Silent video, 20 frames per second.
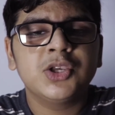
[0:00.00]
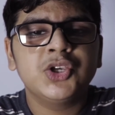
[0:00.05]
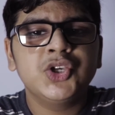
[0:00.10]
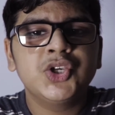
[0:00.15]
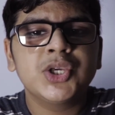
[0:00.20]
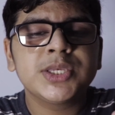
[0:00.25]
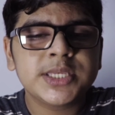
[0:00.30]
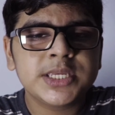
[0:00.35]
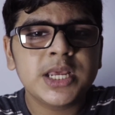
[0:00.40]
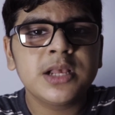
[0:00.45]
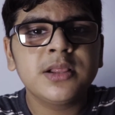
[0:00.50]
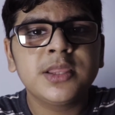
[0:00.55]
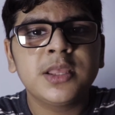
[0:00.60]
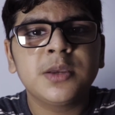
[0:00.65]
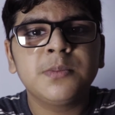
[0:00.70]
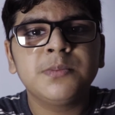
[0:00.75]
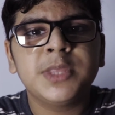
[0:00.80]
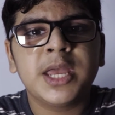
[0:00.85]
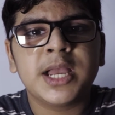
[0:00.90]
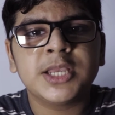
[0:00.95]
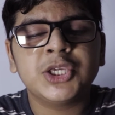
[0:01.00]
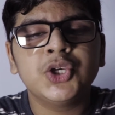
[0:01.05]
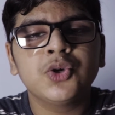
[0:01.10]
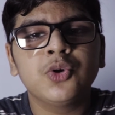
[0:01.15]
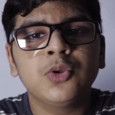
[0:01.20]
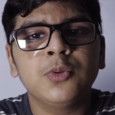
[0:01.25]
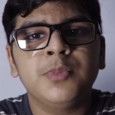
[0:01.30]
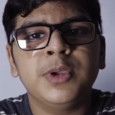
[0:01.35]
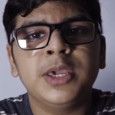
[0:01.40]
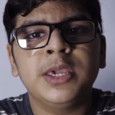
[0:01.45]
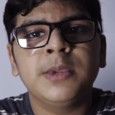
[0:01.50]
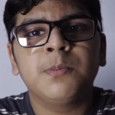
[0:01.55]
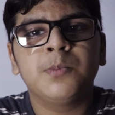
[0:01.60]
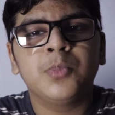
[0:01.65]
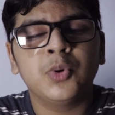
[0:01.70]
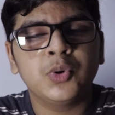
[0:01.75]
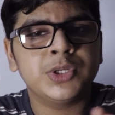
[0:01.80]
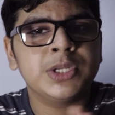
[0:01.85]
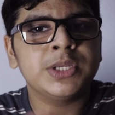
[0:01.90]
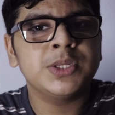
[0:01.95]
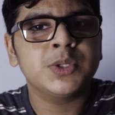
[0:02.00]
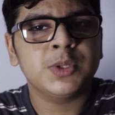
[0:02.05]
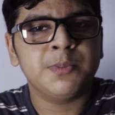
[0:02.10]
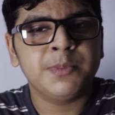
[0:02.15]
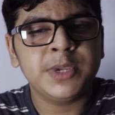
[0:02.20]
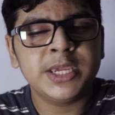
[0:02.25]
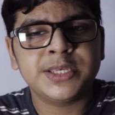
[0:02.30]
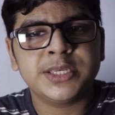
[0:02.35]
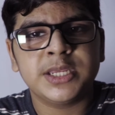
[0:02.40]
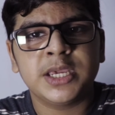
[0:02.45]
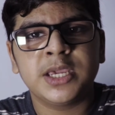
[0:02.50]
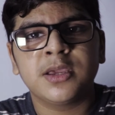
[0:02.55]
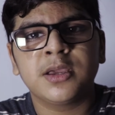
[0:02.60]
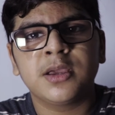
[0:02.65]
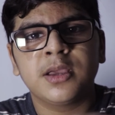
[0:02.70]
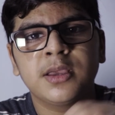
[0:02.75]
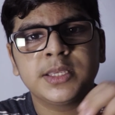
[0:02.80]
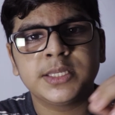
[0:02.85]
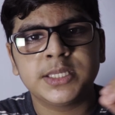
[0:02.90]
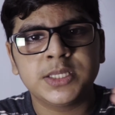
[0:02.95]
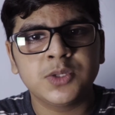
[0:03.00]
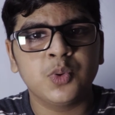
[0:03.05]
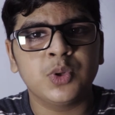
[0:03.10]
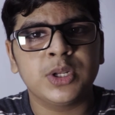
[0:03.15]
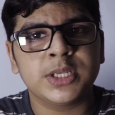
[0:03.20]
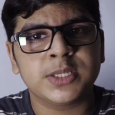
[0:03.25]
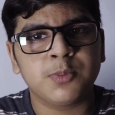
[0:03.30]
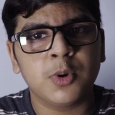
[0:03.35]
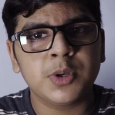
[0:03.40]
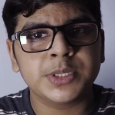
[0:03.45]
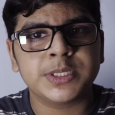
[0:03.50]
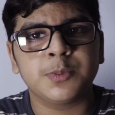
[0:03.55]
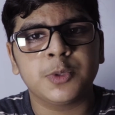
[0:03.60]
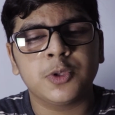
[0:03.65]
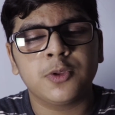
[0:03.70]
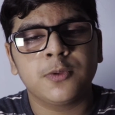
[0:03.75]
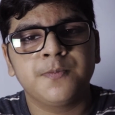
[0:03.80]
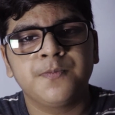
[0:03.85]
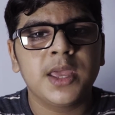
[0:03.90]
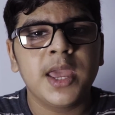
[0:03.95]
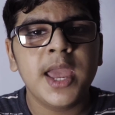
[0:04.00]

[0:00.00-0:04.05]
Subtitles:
just tell them that you will be put into the meeting soon as possible.